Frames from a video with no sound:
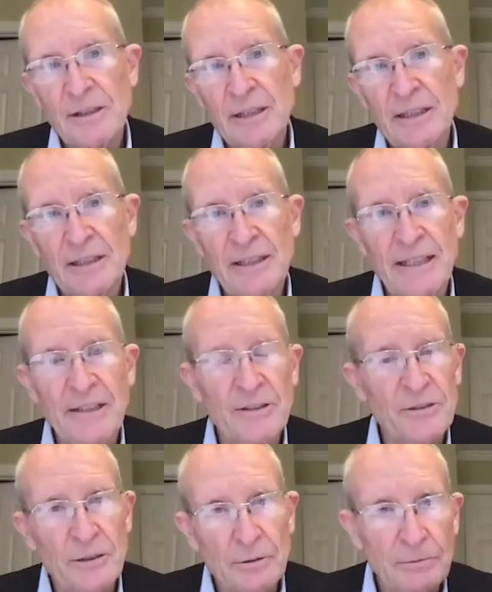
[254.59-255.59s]
Uh, and
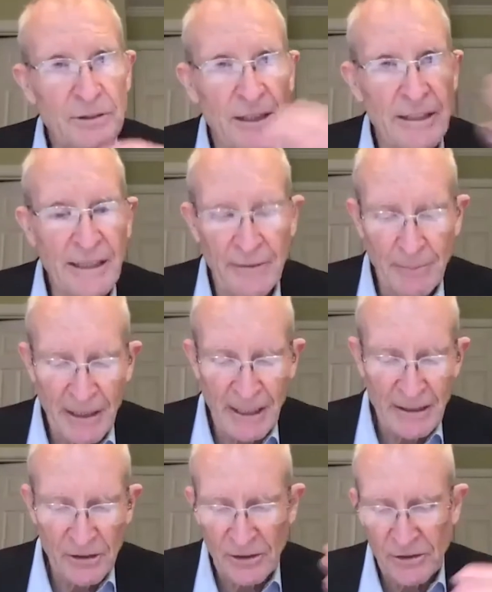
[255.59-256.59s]
so China having made
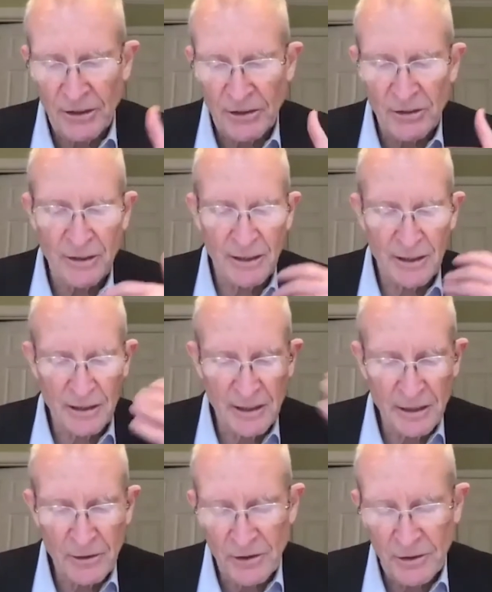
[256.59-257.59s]
this decision, it
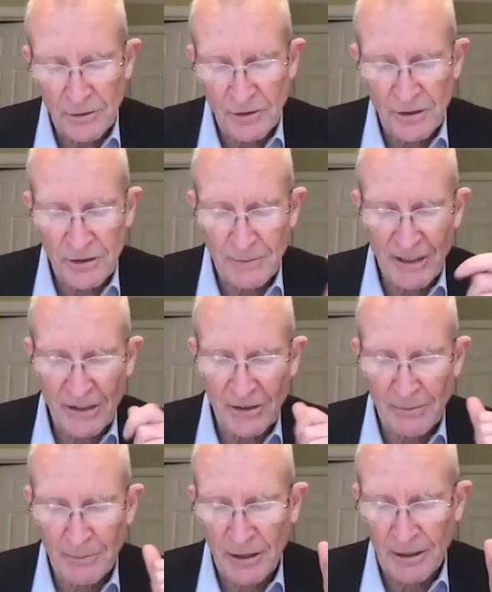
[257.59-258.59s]
continues to use its domestic
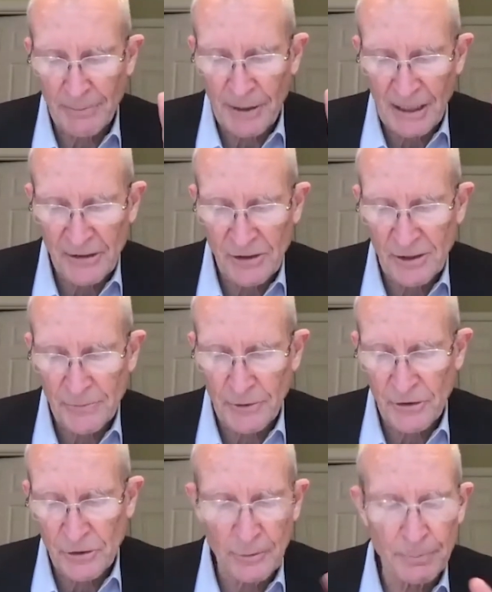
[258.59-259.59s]
market policies for
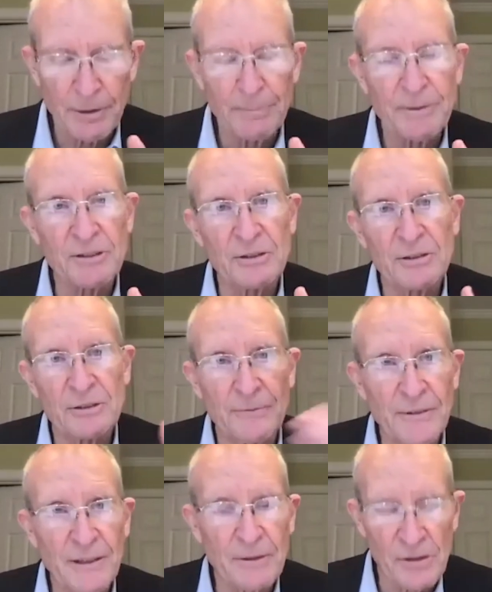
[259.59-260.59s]
its own purposes to
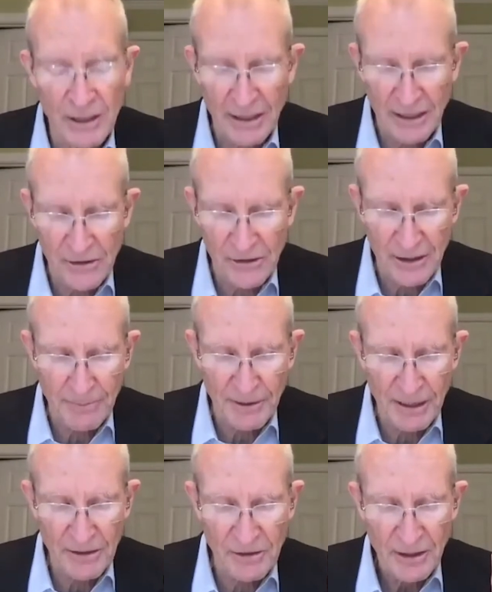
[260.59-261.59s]
favor Chinese
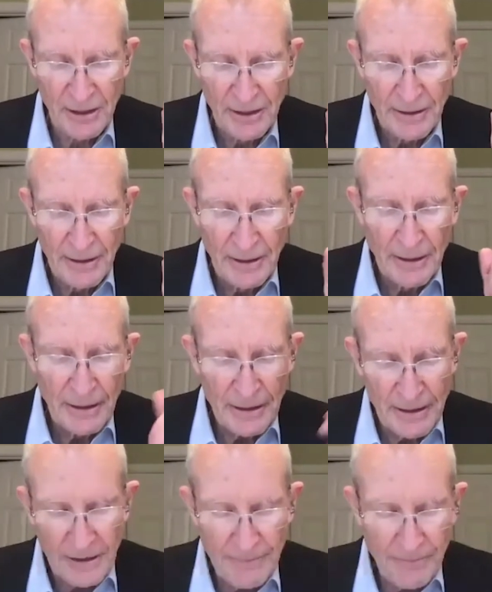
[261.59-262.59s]
companies, uh,